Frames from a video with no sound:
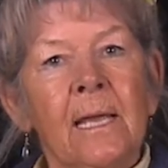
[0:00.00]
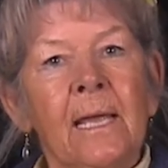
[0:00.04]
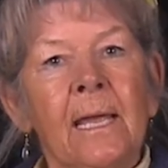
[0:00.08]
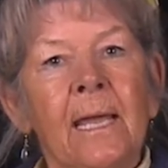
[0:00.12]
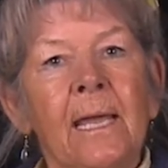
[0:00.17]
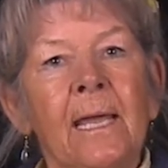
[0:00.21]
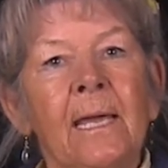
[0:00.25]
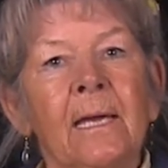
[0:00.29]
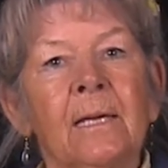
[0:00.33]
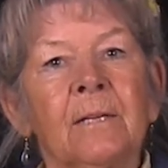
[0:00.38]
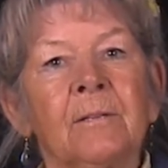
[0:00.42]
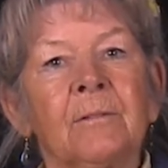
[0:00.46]

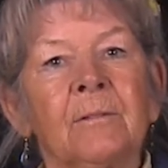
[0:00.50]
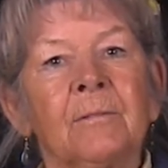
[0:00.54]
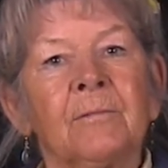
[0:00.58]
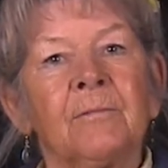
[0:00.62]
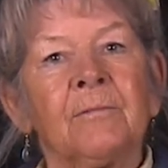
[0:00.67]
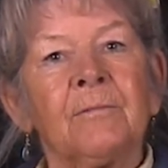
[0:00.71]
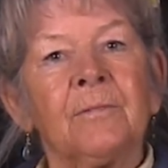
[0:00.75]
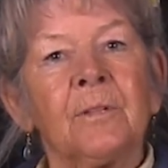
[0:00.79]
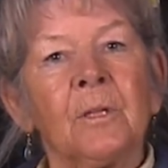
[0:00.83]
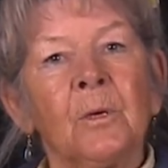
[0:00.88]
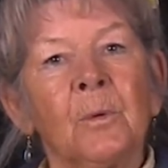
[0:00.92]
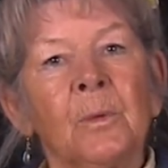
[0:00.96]
and
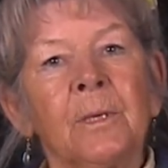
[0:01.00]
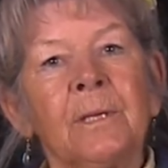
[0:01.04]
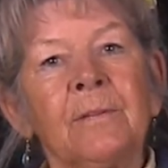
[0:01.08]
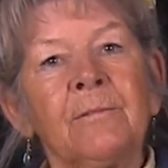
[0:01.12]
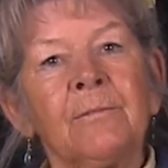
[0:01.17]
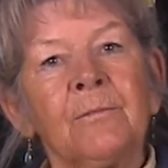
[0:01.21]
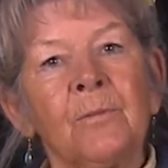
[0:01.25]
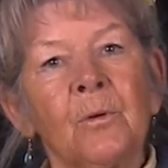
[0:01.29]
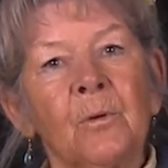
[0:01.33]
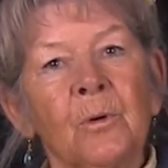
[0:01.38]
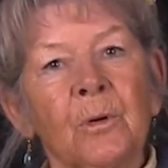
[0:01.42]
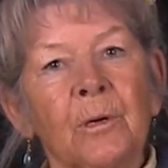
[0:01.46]
flowing
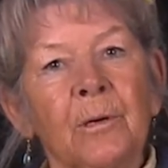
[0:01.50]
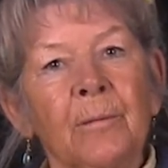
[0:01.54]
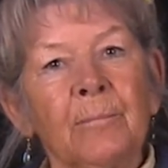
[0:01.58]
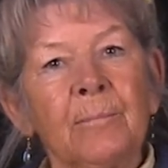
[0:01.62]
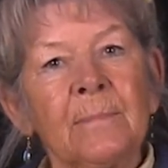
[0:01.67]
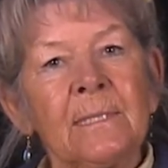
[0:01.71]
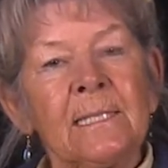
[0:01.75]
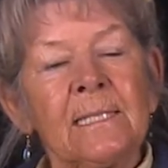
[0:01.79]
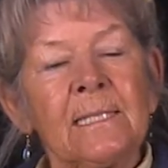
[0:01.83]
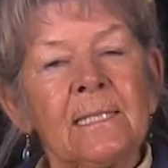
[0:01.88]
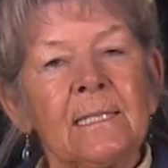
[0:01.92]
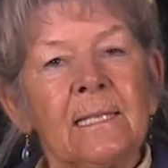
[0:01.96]

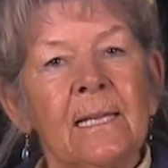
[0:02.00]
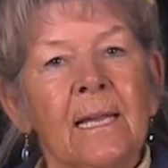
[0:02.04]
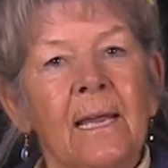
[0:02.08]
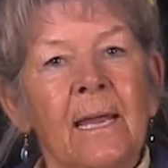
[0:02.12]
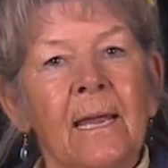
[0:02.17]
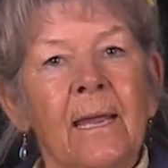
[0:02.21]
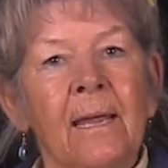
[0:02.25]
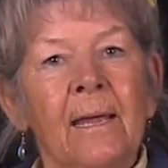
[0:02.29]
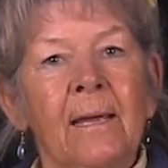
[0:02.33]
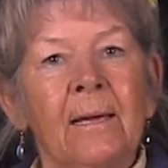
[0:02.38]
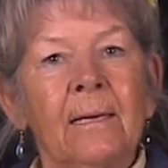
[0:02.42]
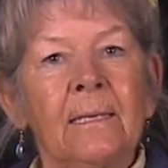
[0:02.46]
forms
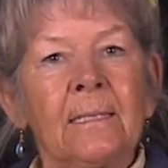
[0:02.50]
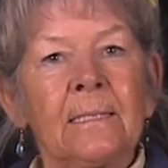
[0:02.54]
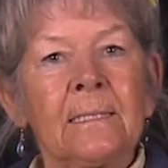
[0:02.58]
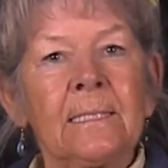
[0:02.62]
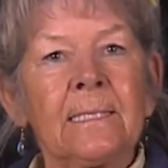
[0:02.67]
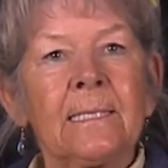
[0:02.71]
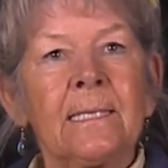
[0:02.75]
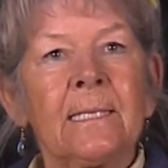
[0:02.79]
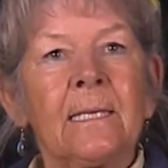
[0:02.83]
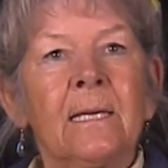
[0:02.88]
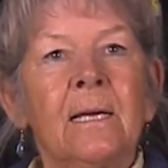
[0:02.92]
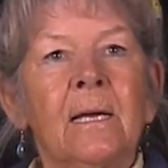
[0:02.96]
and